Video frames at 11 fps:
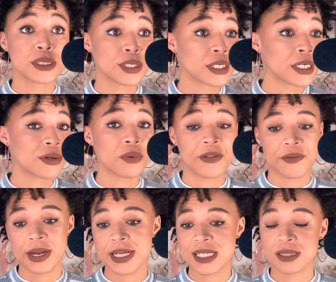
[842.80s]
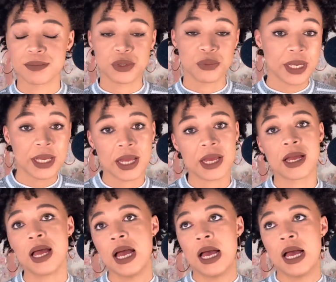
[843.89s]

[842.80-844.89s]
good, whether I need some tweaking.